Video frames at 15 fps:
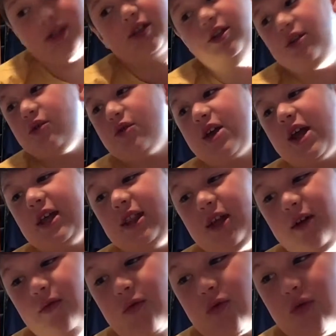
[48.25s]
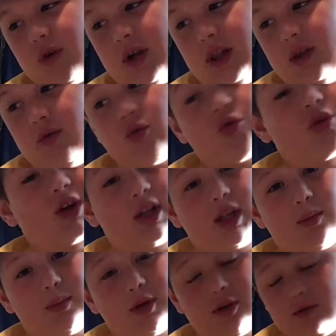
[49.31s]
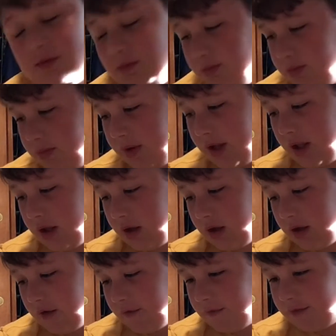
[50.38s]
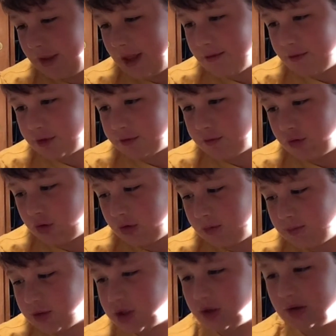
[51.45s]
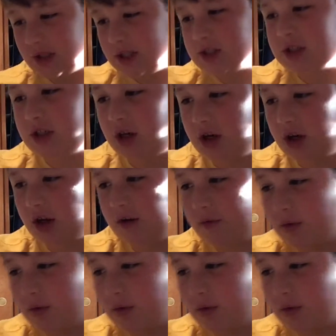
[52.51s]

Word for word: in the UK, they have really, really weird yeah. flavors for them. So let's start off